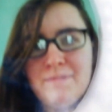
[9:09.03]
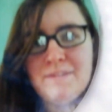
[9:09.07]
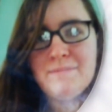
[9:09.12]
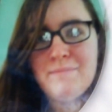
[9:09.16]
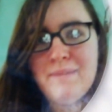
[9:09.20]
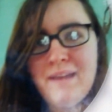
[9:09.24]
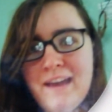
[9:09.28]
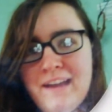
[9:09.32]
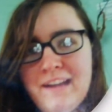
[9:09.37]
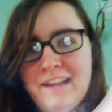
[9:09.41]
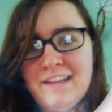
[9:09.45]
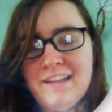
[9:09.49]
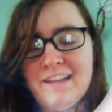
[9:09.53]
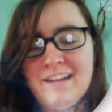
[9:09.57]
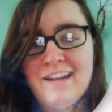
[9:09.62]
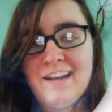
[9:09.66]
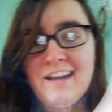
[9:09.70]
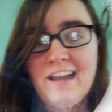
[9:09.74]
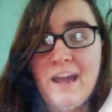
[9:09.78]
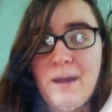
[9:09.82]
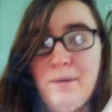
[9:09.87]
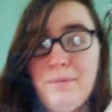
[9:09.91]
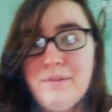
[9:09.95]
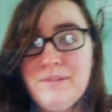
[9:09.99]
is Madeline and
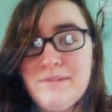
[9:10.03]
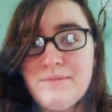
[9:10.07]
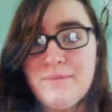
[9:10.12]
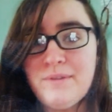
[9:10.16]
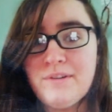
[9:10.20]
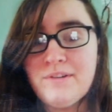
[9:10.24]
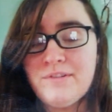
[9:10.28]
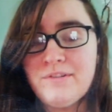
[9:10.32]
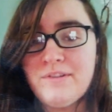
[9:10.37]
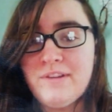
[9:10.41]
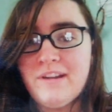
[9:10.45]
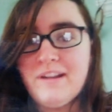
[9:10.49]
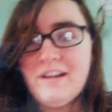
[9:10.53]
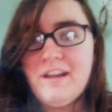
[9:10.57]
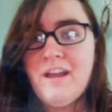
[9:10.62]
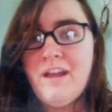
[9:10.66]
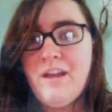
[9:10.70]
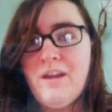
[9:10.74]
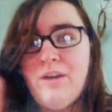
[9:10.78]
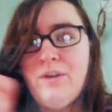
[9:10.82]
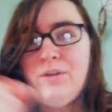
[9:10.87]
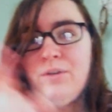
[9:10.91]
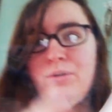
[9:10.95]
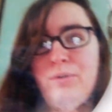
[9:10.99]
I was wondering, Hi.
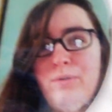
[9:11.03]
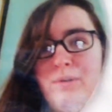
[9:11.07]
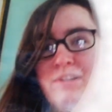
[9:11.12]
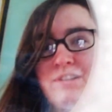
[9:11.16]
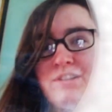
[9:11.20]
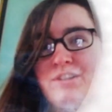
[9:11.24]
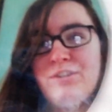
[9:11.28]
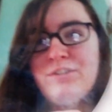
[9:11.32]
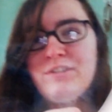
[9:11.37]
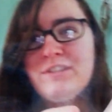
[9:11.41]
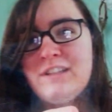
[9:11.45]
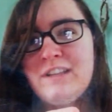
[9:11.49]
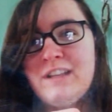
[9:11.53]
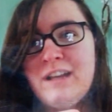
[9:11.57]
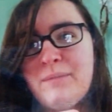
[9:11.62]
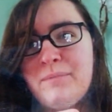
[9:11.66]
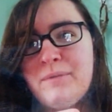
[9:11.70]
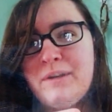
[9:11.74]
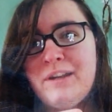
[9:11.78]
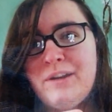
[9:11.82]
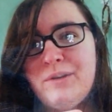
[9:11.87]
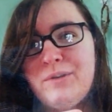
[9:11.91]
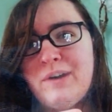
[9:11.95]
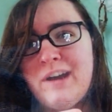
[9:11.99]
who is your
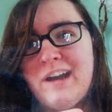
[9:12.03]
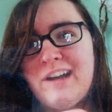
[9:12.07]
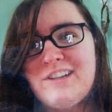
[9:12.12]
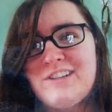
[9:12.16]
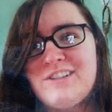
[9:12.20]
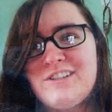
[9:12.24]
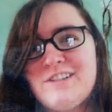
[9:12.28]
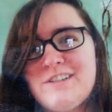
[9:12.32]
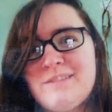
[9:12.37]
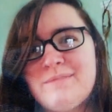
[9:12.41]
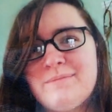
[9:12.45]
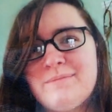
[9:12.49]
celebrity crush?